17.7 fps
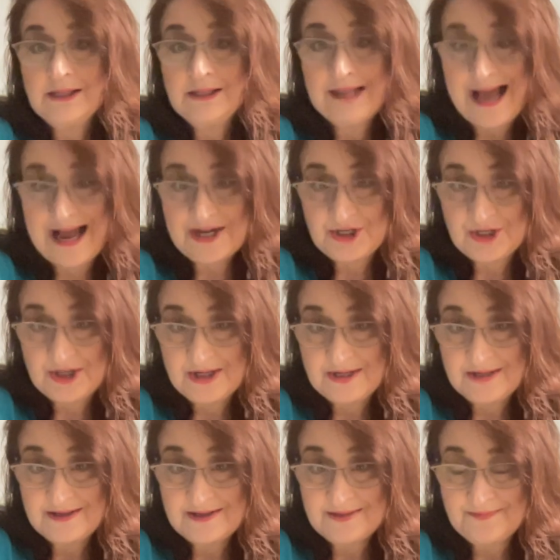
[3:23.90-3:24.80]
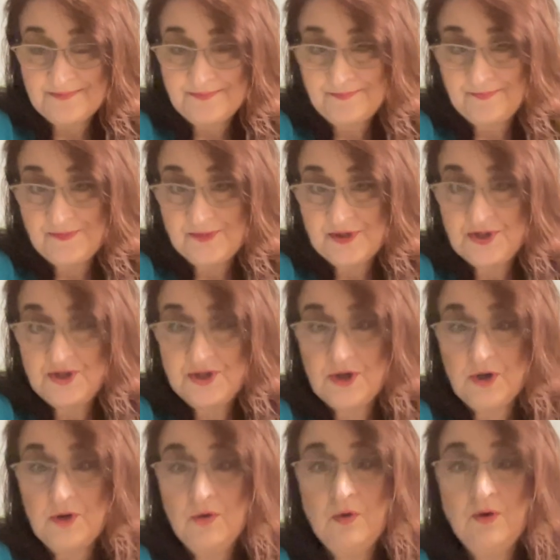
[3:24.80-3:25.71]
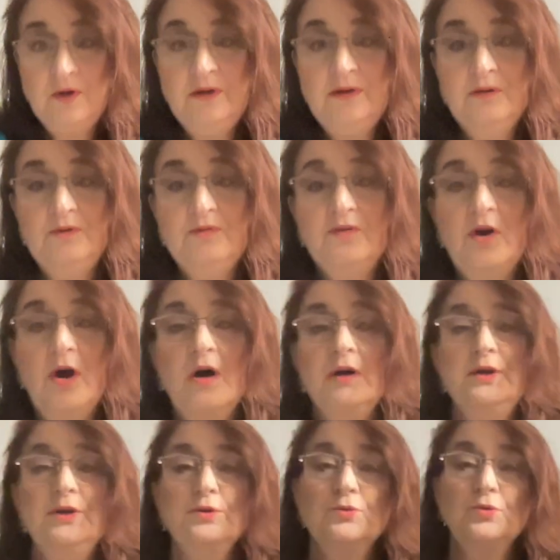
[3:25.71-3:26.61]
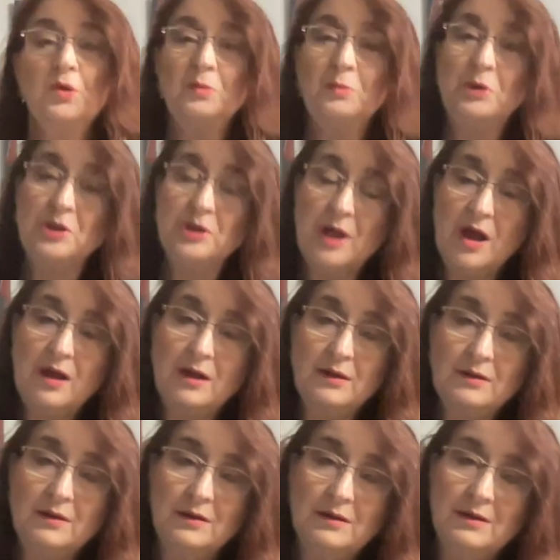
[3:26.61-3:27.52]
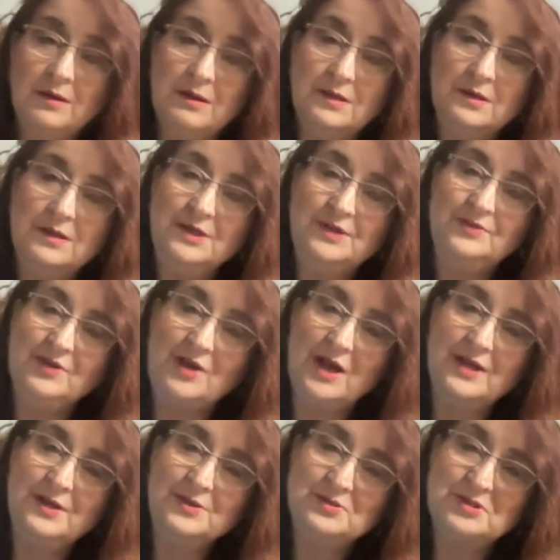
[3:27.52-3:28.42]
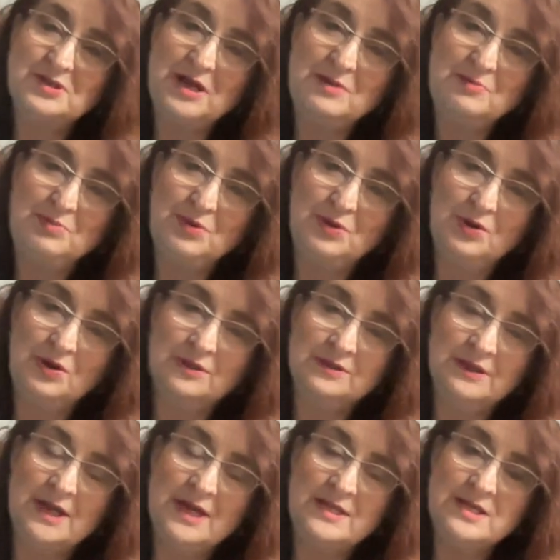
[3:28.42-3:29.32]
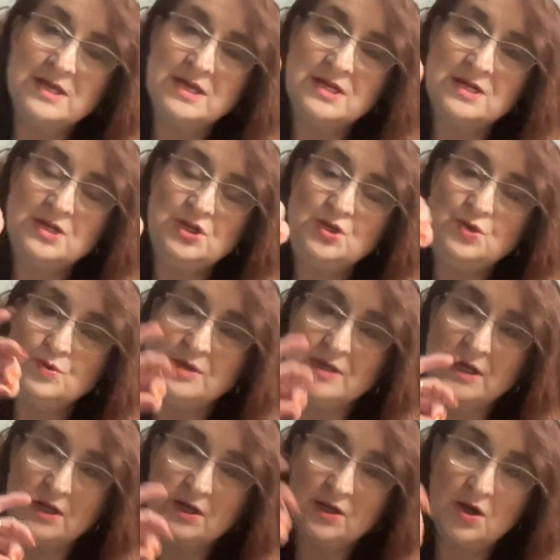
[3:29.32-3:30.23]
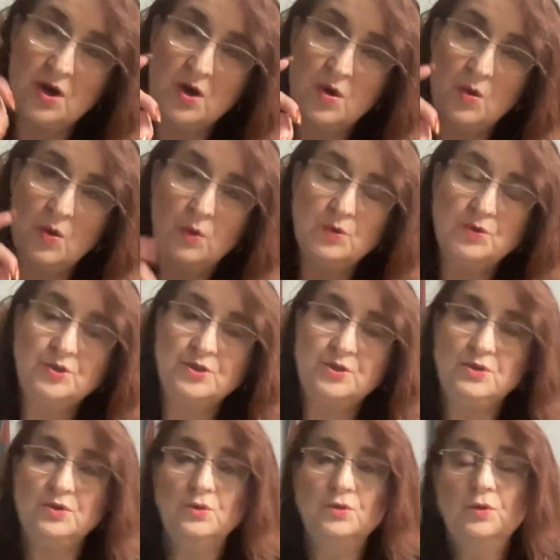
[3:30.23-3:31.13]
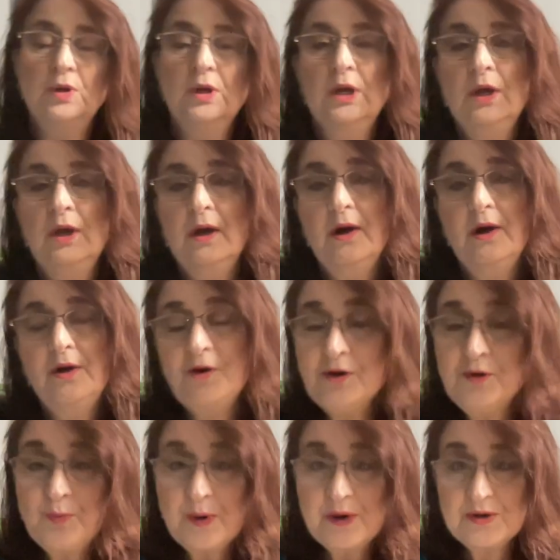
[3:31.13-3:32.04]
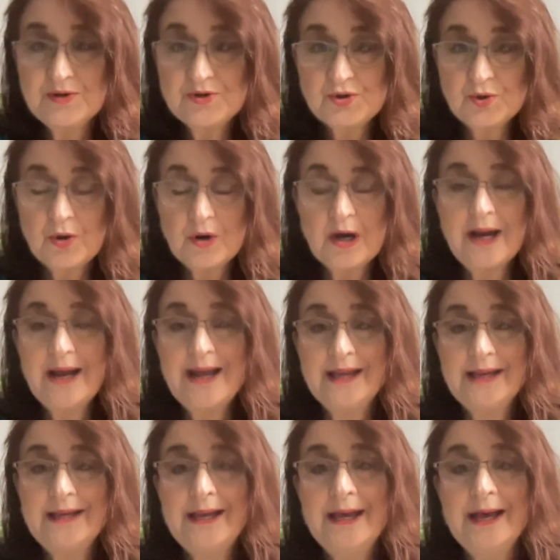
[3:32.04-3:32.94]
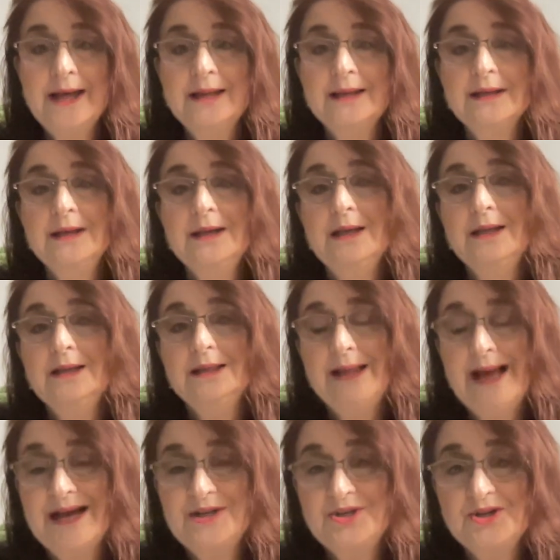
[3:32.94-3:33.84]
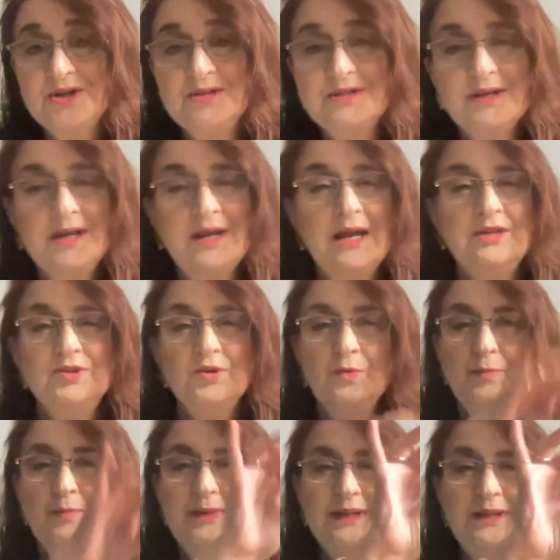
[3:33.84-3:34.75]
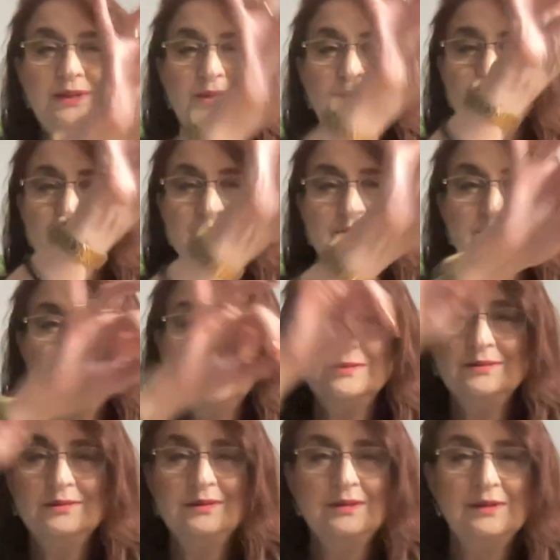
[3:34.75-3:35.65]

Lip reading: latches. So you've got your normal lock, you've got your deadbolt, and then you can go to a hardware store and get latches. And I don't mean those little